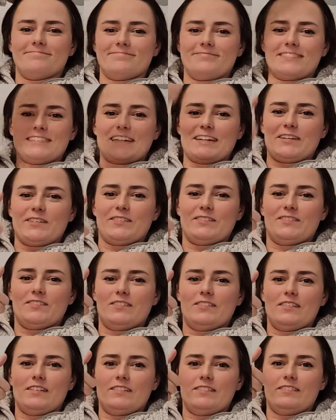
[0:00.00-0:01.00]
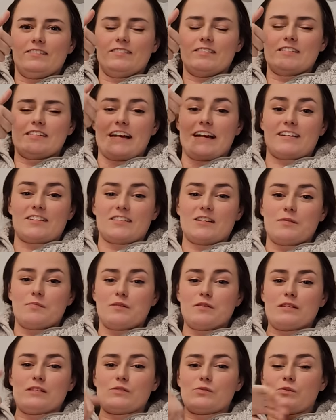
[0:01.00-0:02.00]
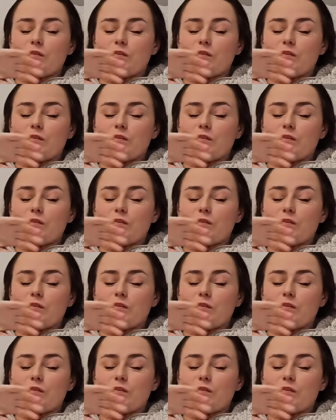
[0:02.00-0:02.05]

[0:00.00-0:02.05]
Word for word: so Zach's numbers